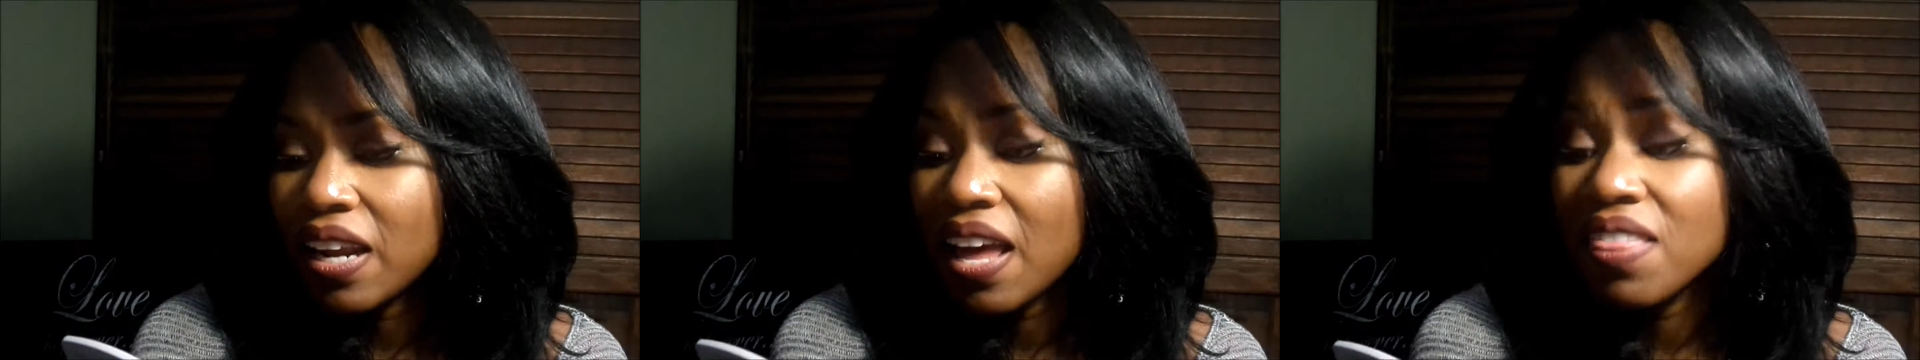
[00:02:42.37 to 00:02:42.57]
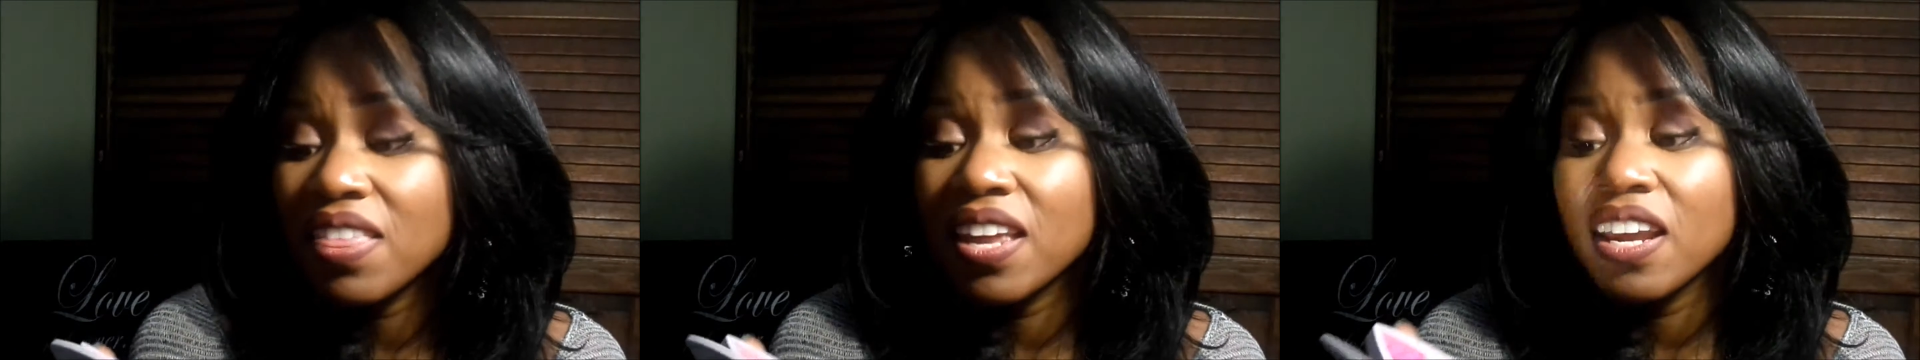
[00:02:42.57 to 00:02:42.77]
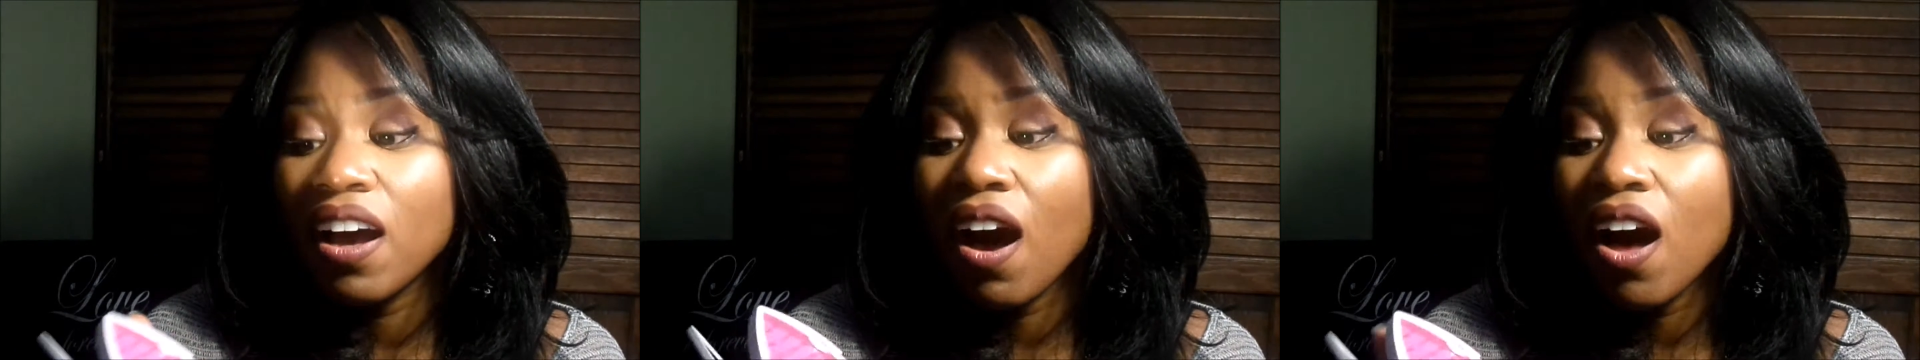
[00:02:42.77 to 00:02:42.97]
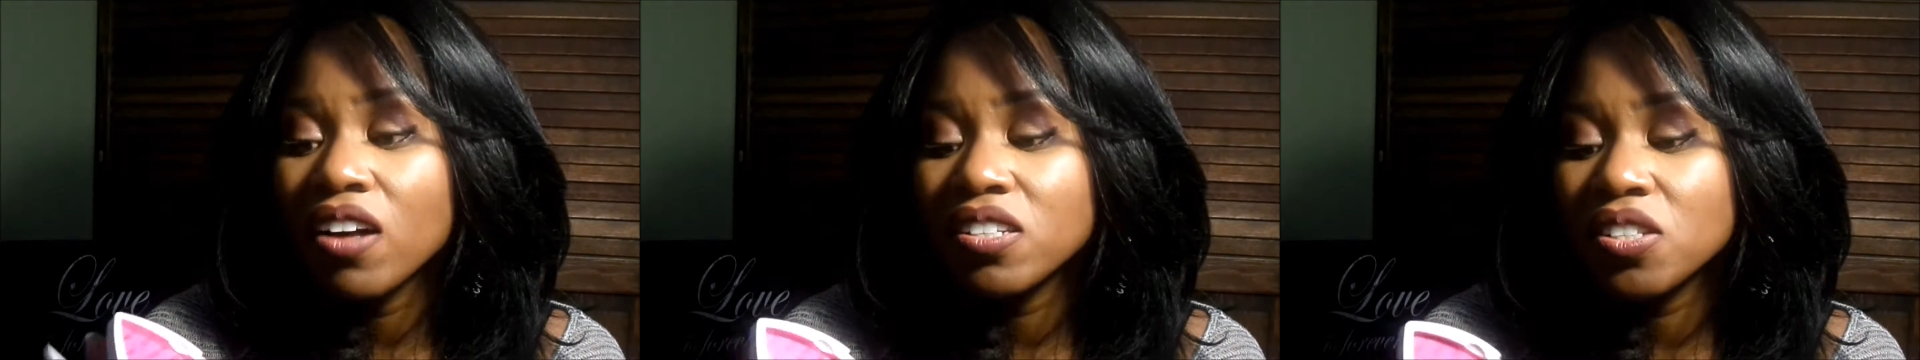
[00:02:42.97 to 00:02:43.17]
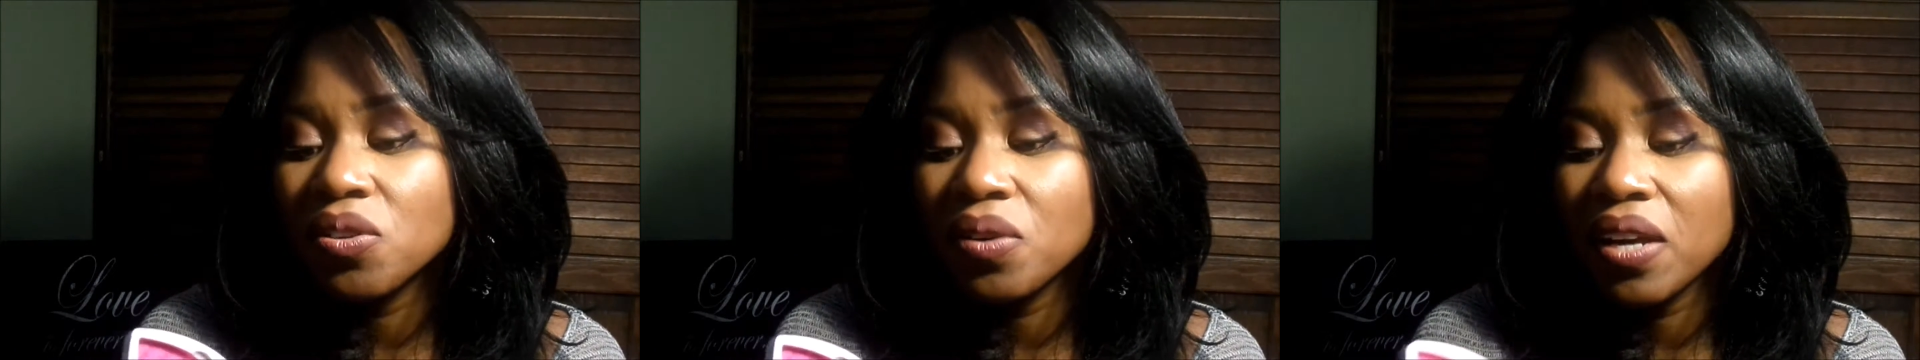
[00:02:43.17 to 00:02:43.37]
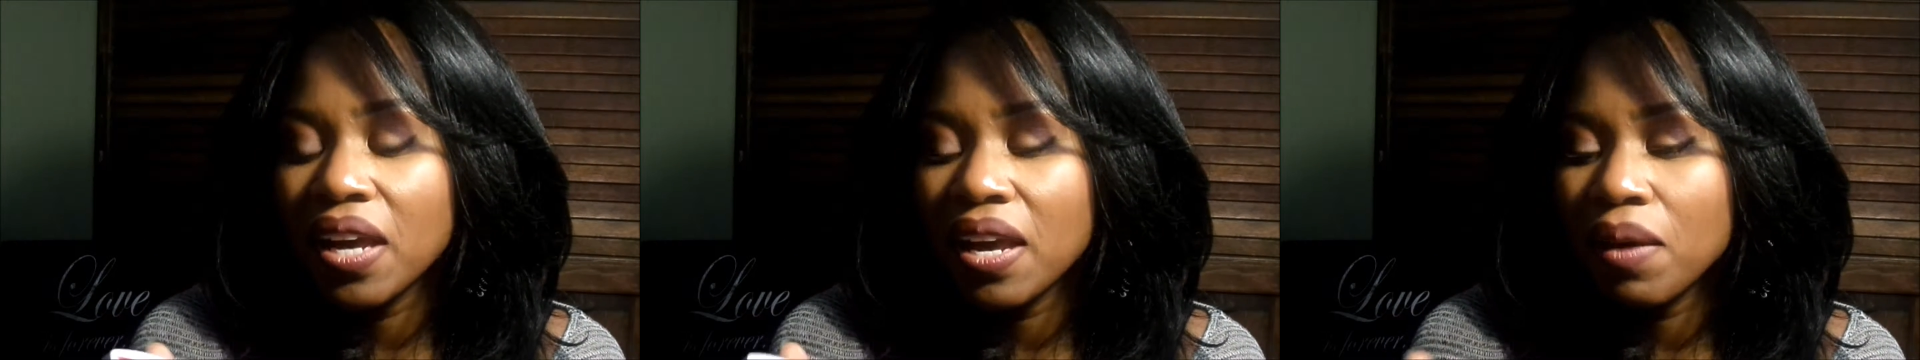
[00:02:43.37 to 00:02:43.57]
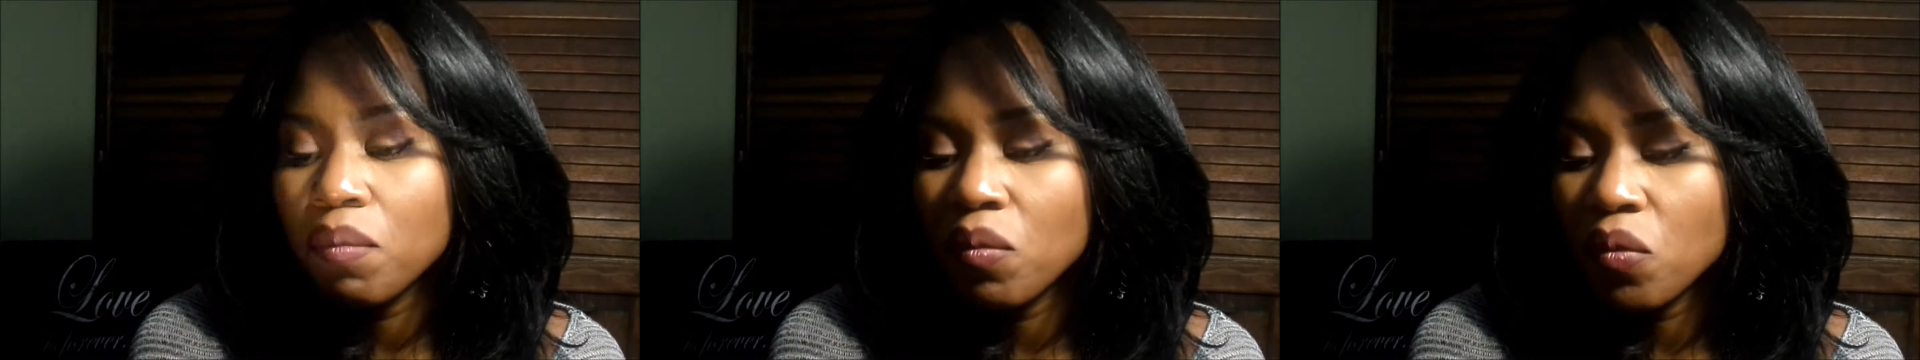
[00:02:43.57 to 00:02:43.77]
And then it also came